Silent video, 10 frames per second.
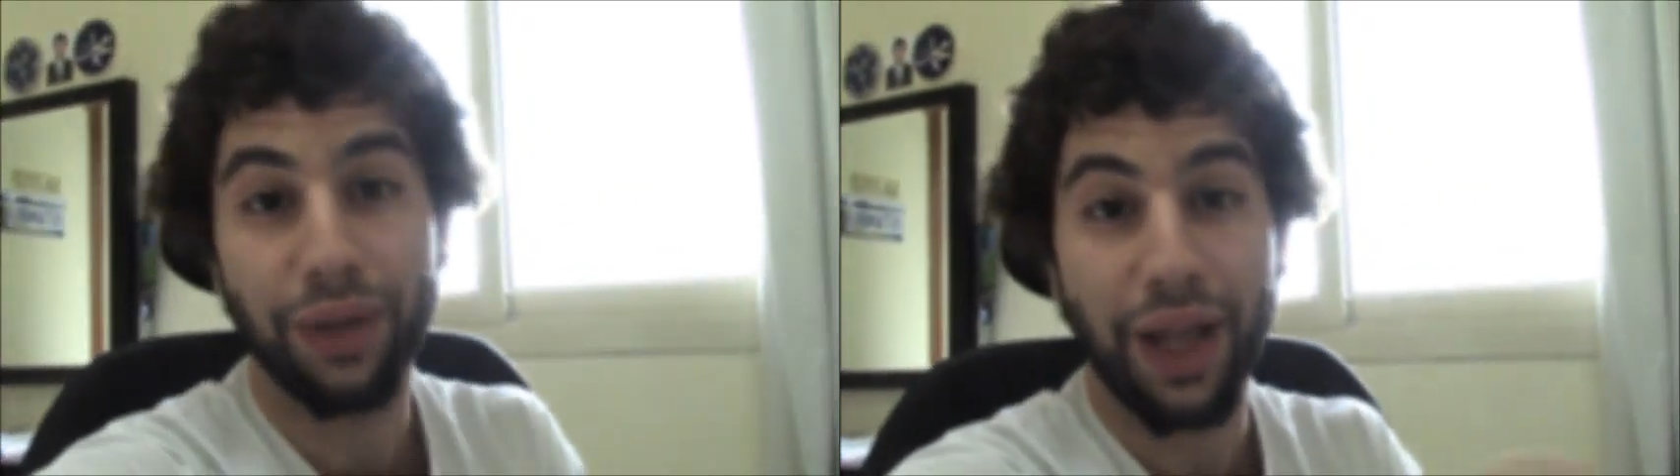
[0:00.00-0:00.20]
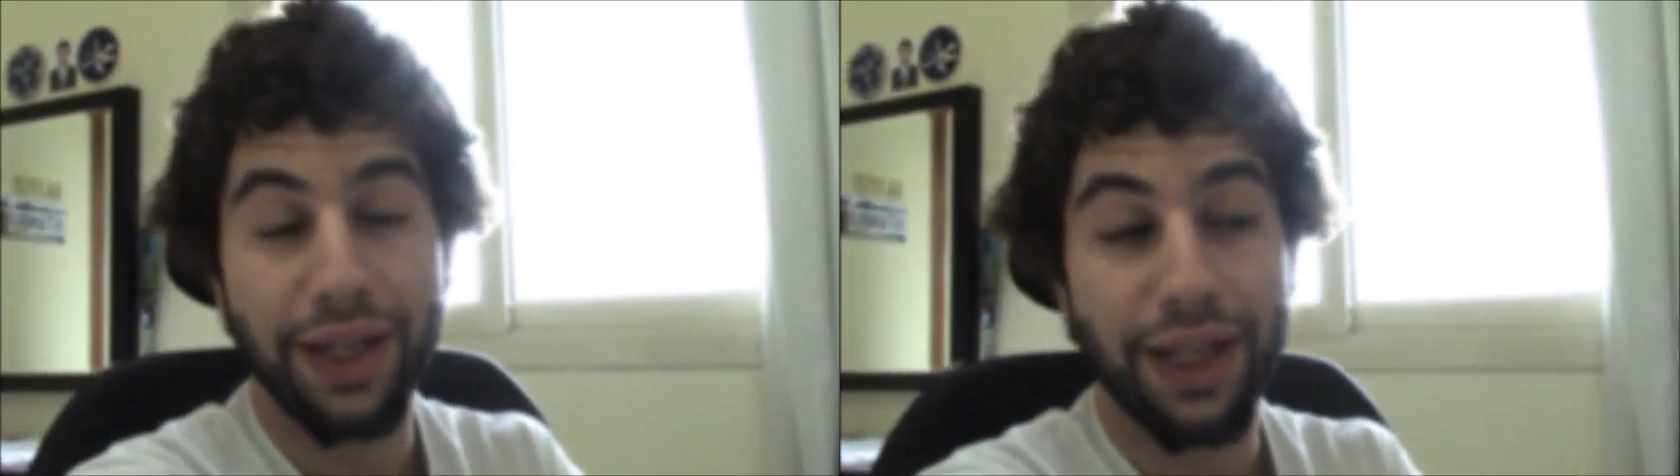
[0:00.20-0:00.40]

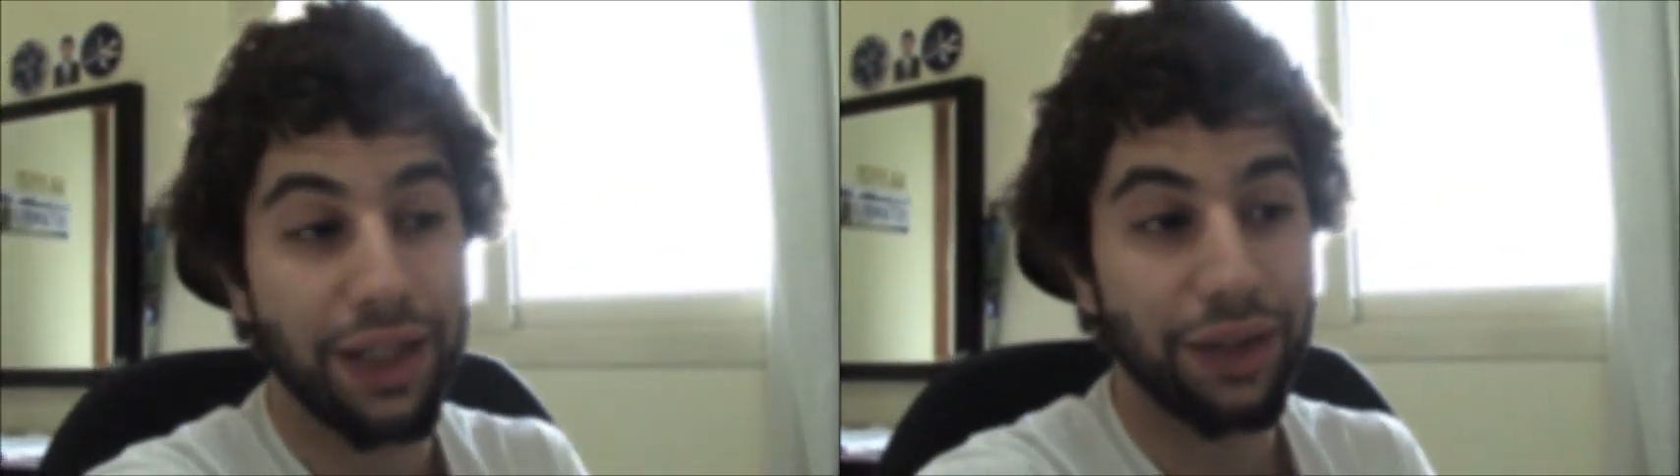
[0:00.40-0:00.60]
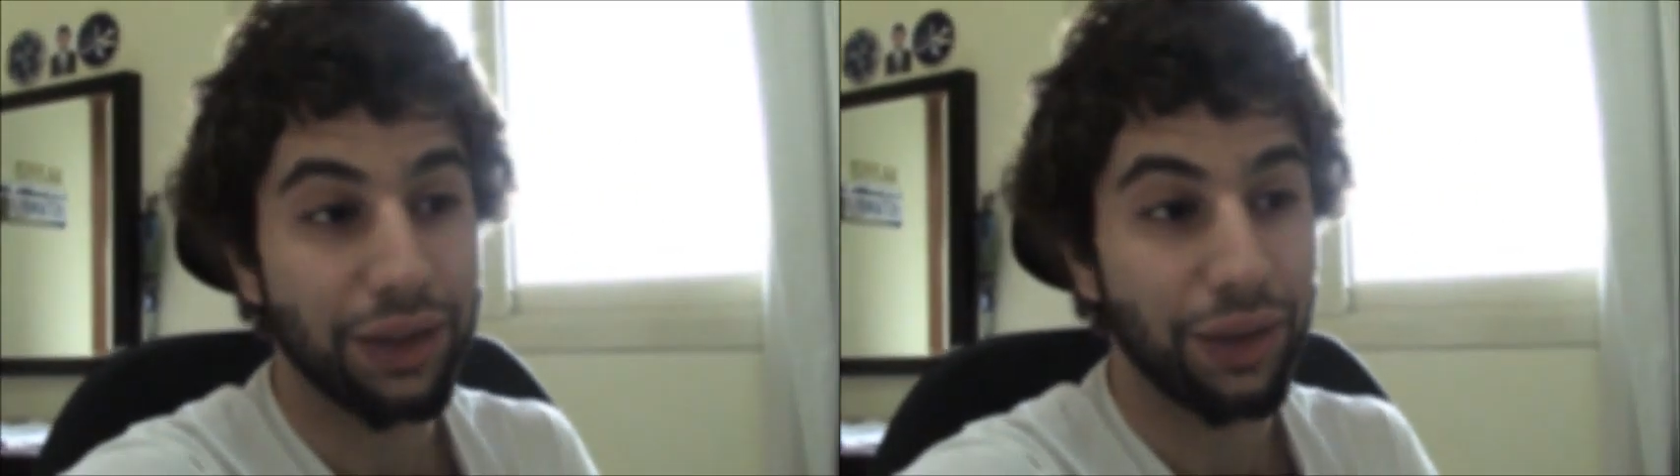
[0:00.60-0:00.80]
like
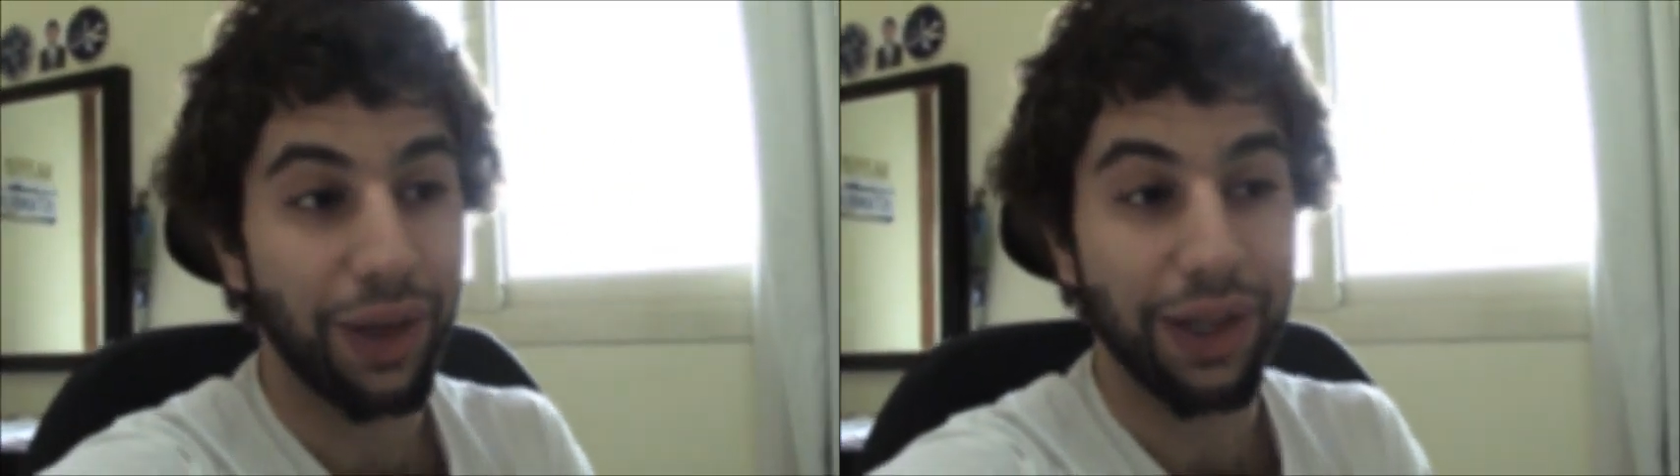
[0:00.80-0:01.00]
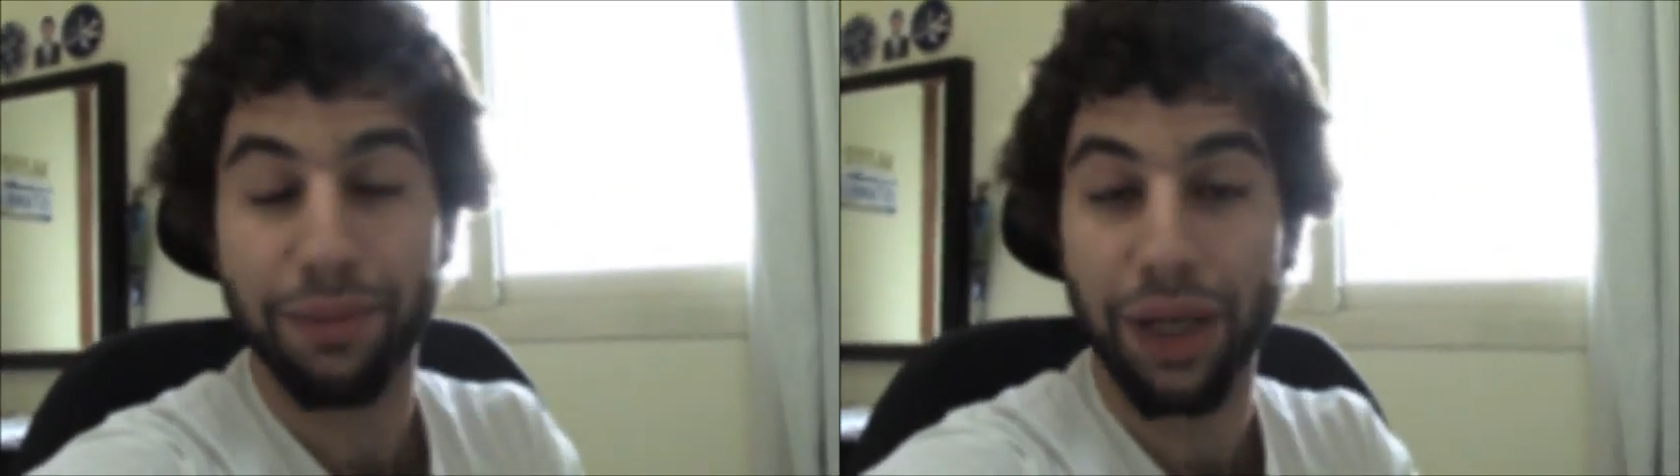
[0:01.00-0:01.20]
it so
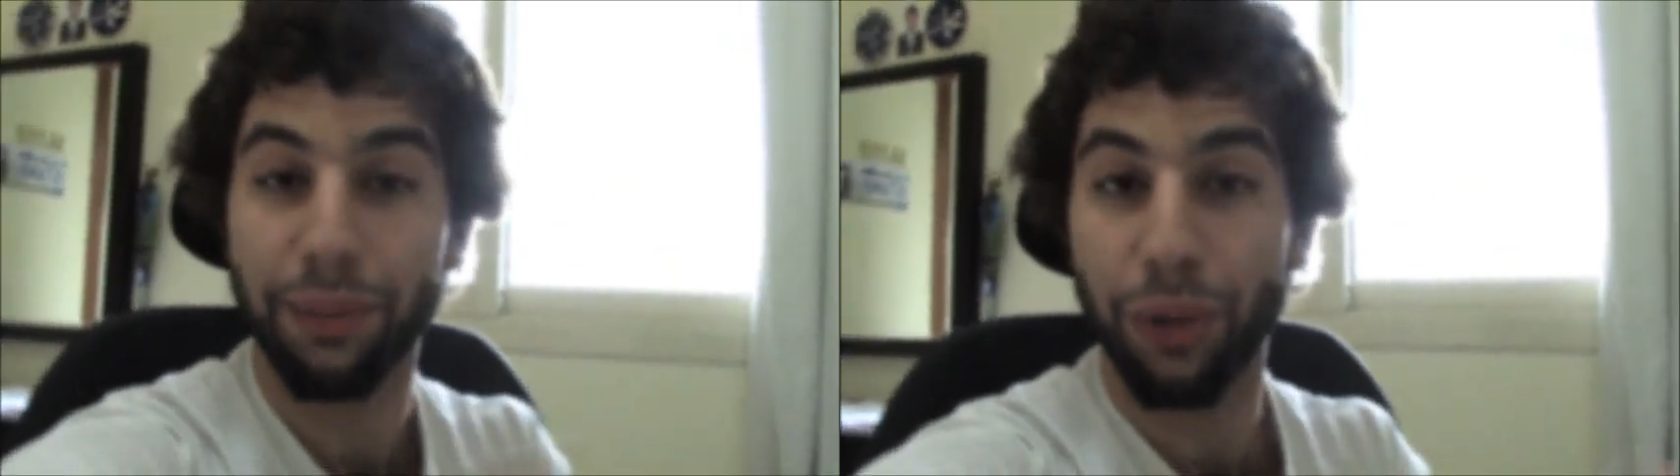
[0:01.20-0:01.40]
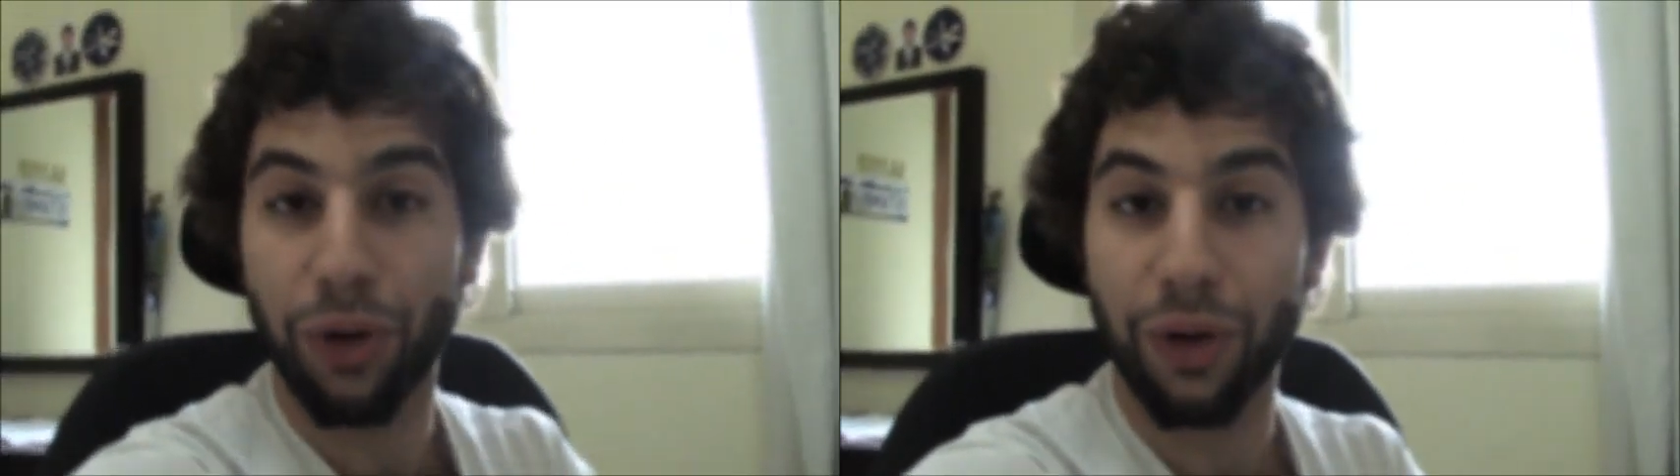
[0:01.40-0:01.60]
I can make
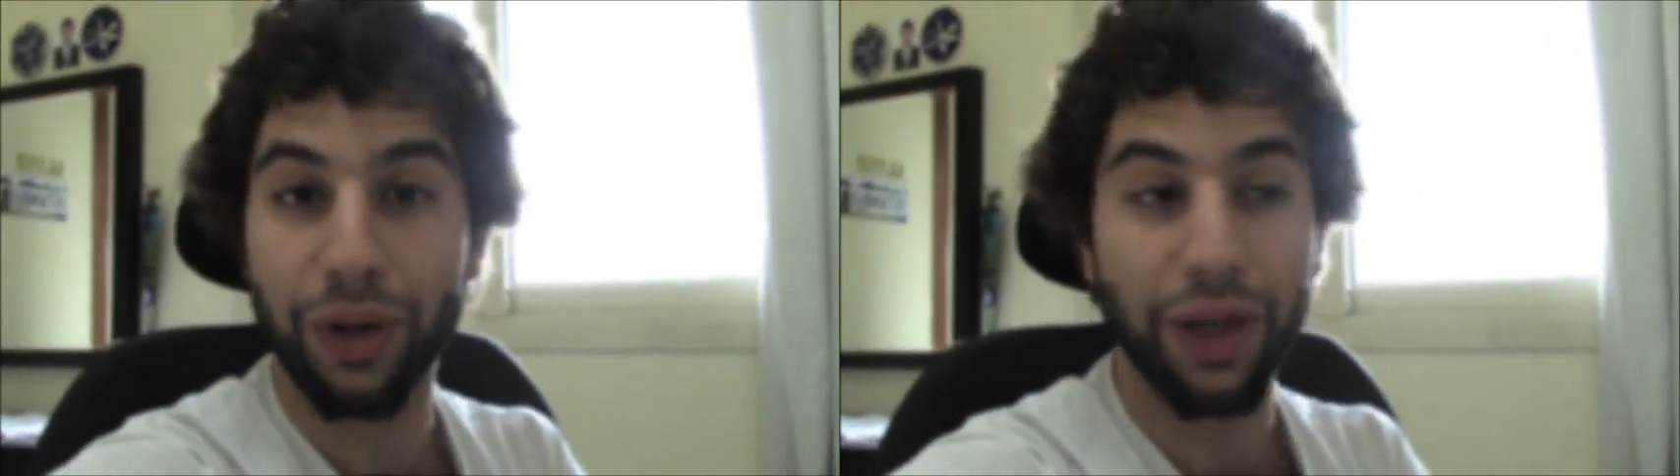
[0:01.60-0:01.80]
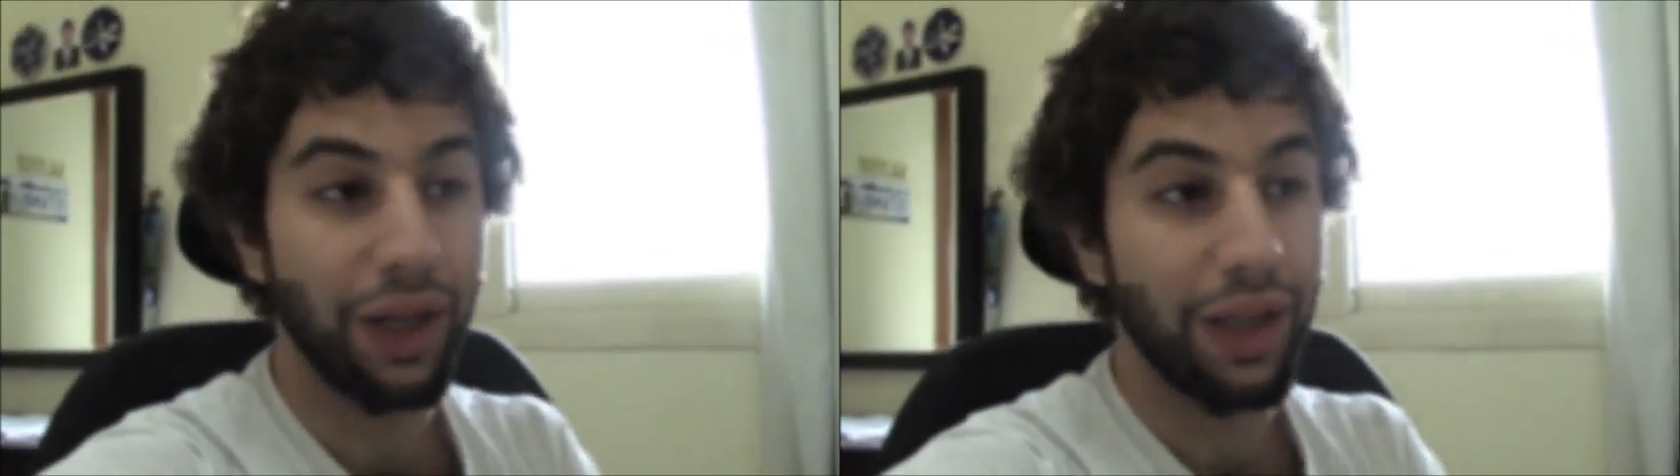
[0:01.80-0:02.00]
more.